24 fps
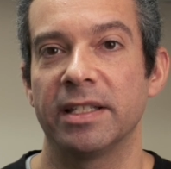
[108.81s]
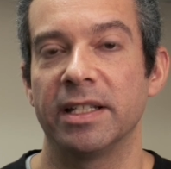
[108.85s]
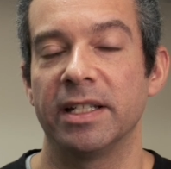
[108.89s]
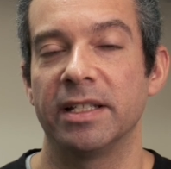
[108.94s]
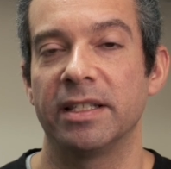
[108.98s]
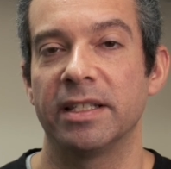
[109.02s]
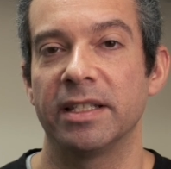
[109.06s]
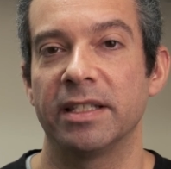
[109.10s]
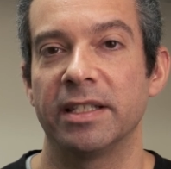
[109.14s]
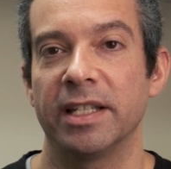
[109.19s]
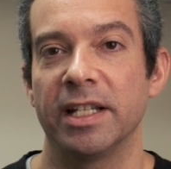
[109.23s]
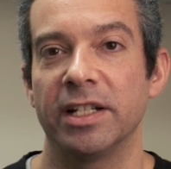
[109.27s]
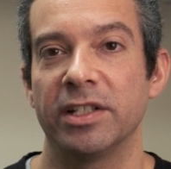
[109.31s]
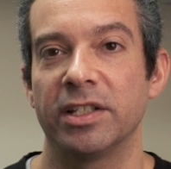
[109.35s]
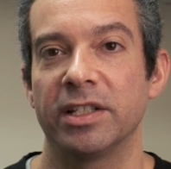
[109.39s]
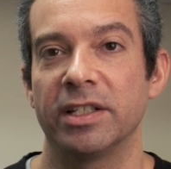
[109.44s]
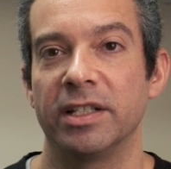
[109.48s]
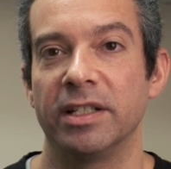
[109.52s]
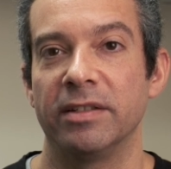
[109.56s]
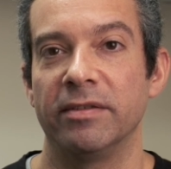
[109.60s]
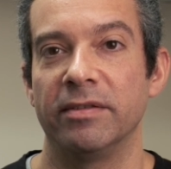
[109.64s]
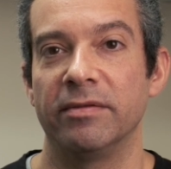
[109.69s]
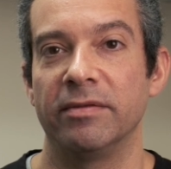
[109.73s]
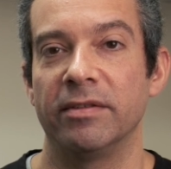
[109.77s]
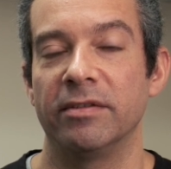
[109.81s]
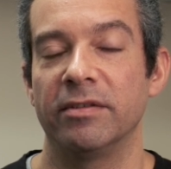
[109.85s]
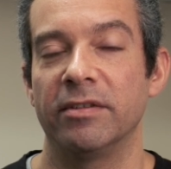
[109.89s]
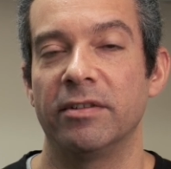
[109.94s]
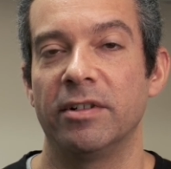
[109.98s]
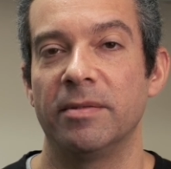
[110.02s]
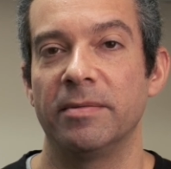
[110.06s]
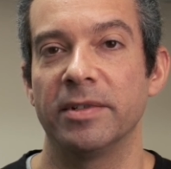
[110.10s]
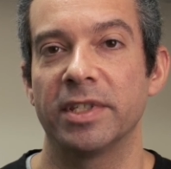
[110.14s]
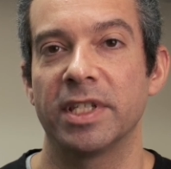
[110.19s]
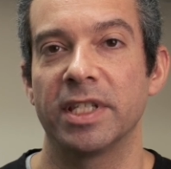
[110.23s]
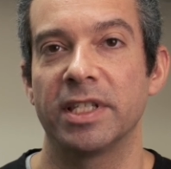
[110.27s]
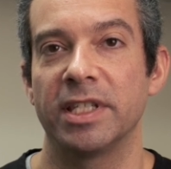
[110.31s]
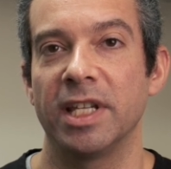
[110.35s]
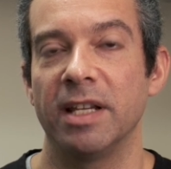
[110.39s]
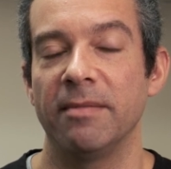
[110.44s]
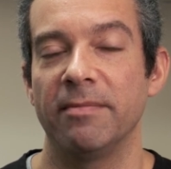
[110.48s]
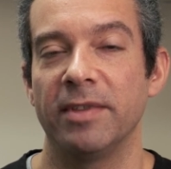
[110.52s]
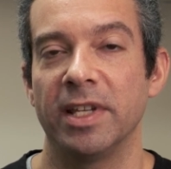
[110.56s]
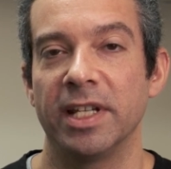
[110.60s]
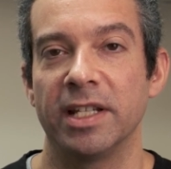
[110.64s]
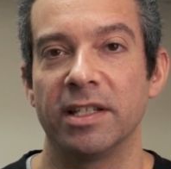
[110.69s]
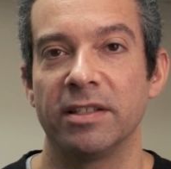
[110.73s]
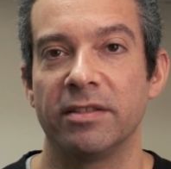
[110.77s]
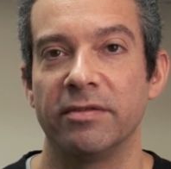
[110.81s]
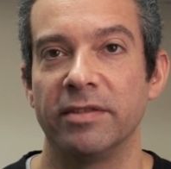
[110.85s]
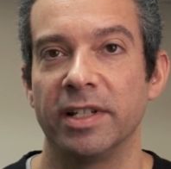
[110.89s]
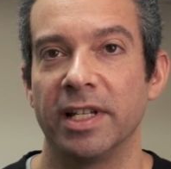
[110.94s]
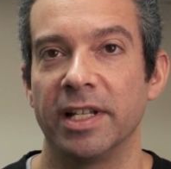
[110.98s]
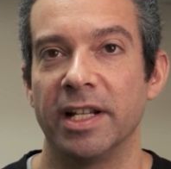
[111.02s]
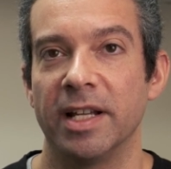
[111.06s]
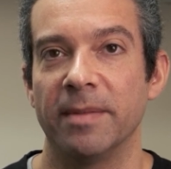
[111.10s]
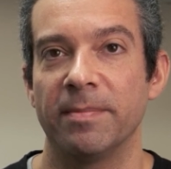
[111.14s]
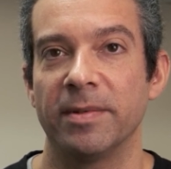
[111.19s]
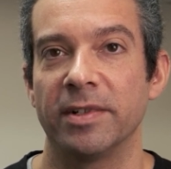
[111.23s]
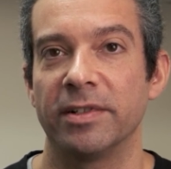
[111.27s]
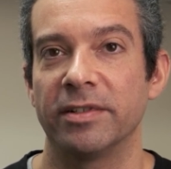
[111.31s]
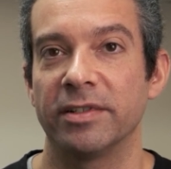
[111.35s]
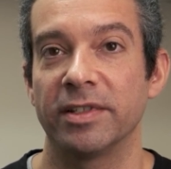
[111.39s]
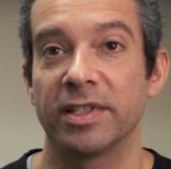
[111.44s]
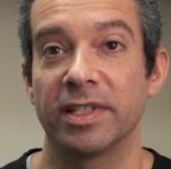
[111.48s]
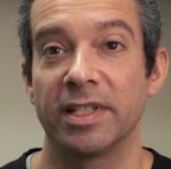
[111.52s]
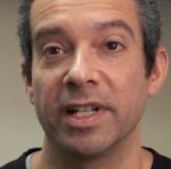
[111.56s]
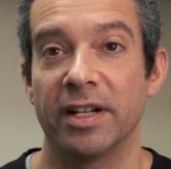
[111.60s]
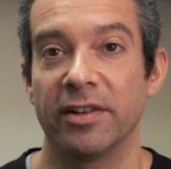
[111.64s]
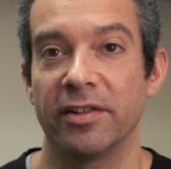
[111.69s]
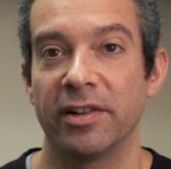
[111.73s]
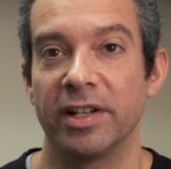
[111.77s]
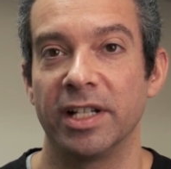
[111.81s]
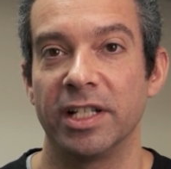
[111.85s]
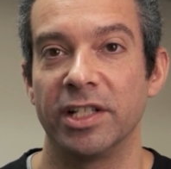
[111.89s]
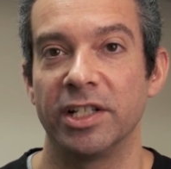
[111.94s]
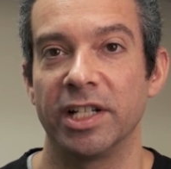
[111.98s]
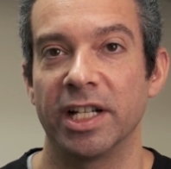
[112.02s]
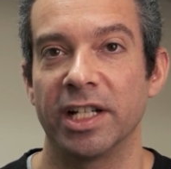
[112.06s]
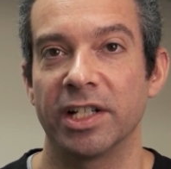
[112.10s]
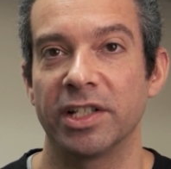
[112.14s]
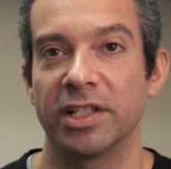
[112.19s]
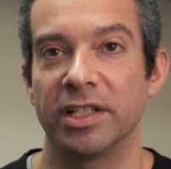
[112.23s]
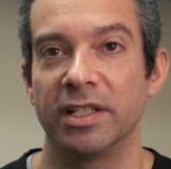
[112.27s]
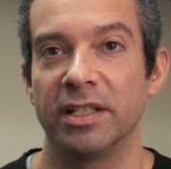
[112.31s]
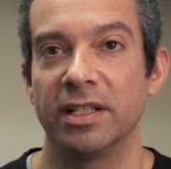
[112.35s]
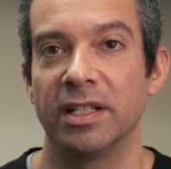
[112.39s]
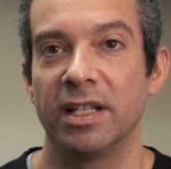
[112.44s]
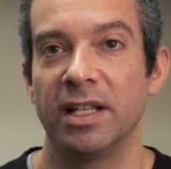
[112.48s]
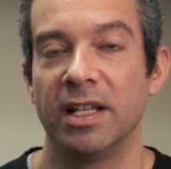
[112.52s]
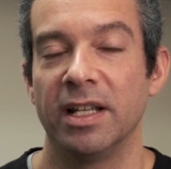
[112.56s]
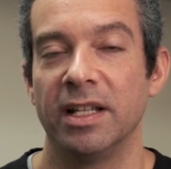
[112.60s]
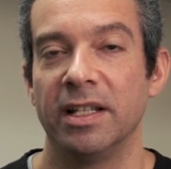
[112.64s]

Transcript: It's essentially almost the same thing as doing an epidural steroid injection,